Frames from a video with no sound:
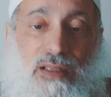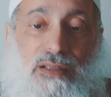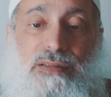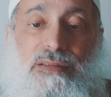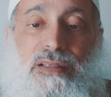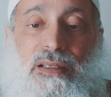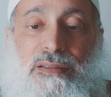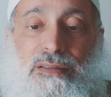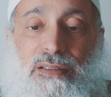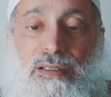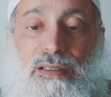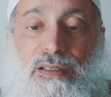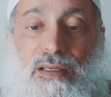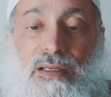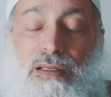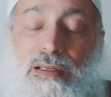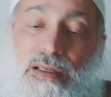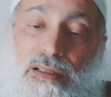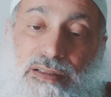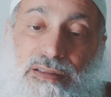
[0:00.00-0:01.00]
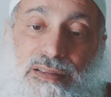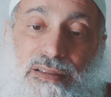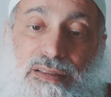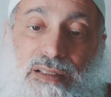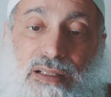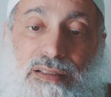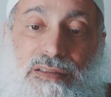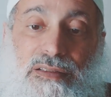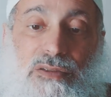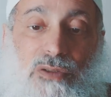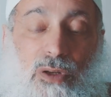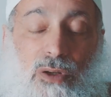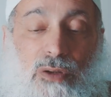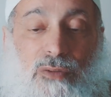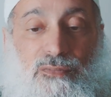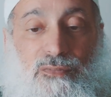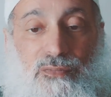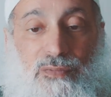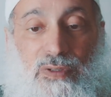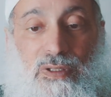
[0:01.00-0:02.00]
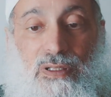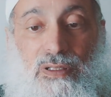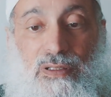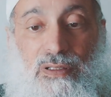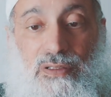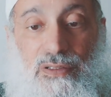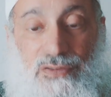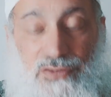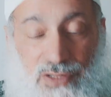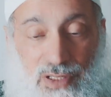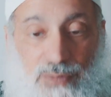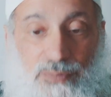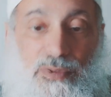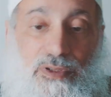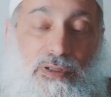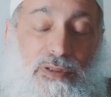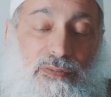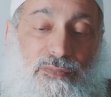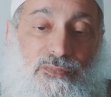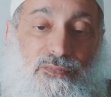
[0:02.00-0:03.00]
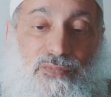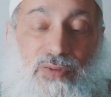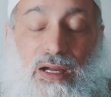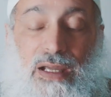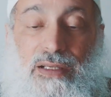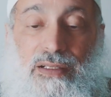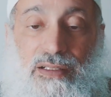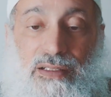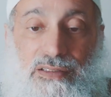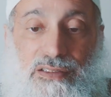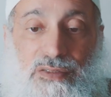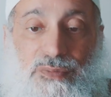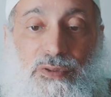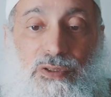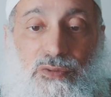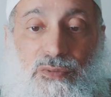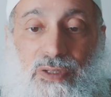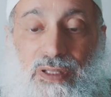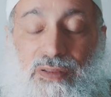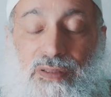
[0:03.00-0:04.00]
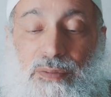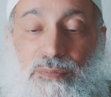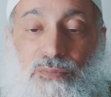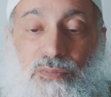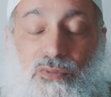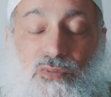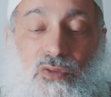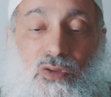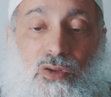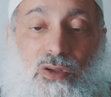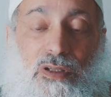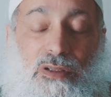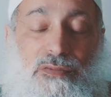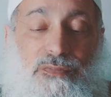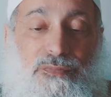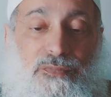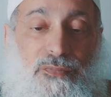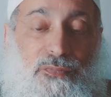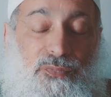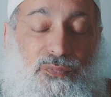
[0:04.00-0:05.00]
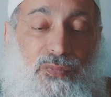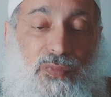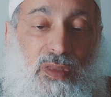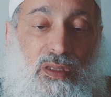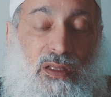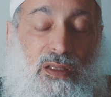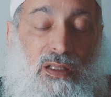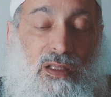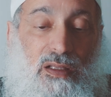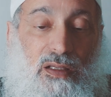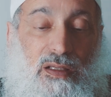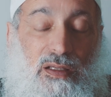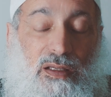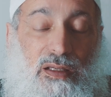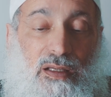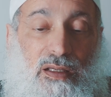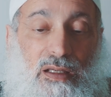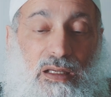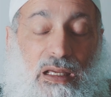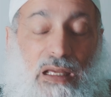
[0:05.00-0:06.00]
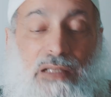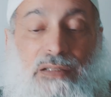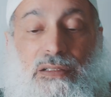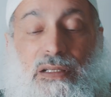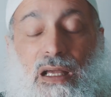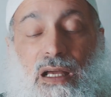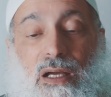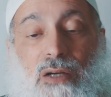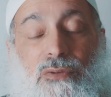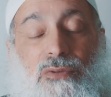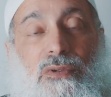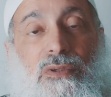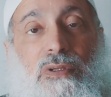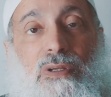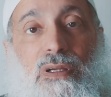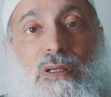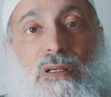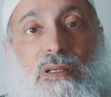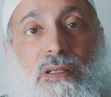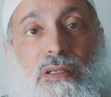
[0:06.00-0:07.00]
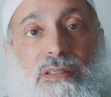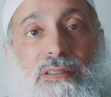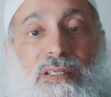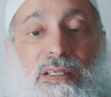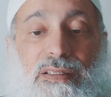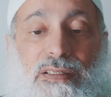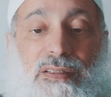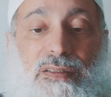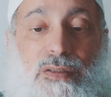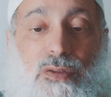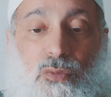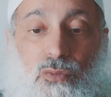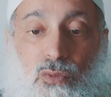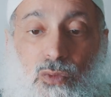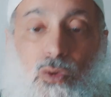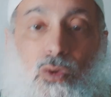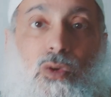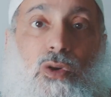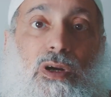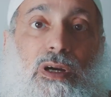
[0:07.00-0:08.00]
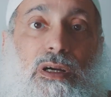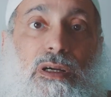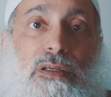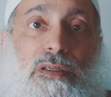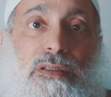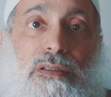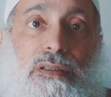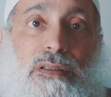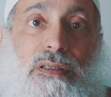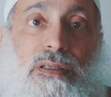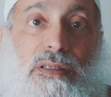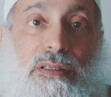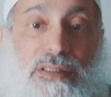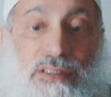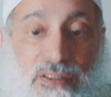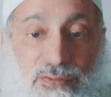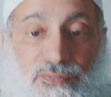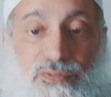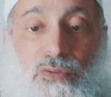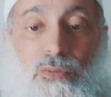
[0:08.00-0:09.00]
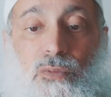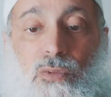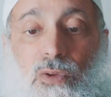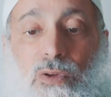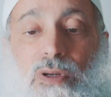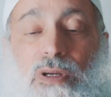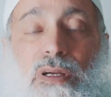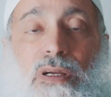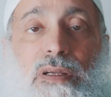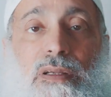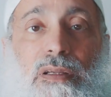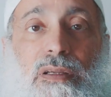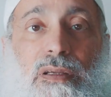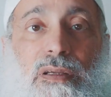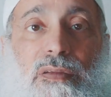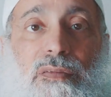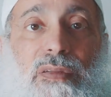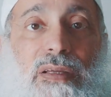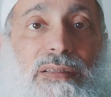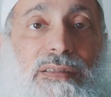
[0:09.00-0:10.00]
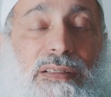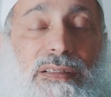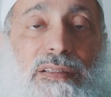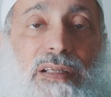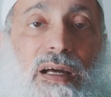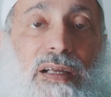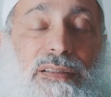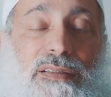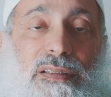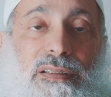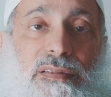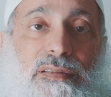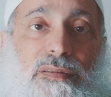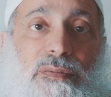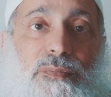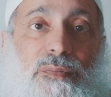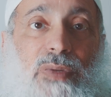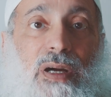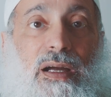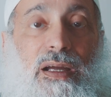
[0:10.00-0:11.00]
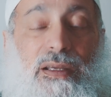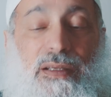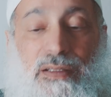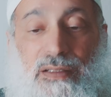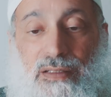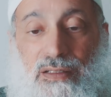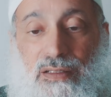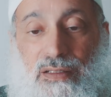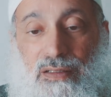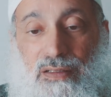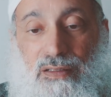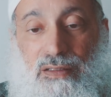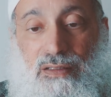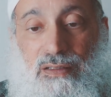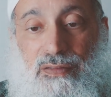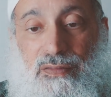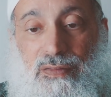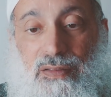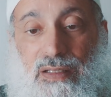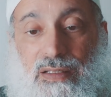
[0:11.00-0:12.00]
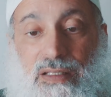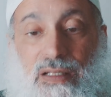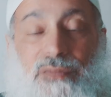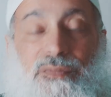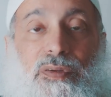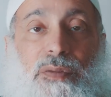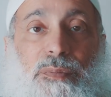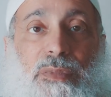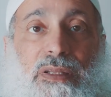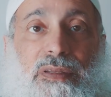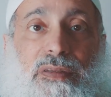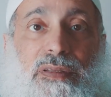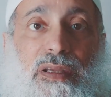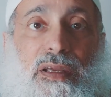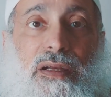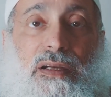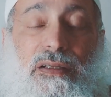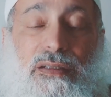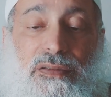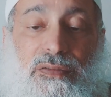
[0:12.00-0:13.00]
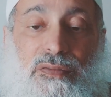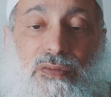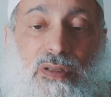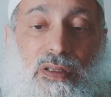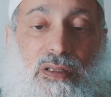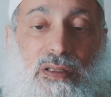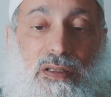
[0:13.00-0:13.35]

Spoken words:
incidents of trouble, violence between them before. And now, since the war, civil war, that started by the government there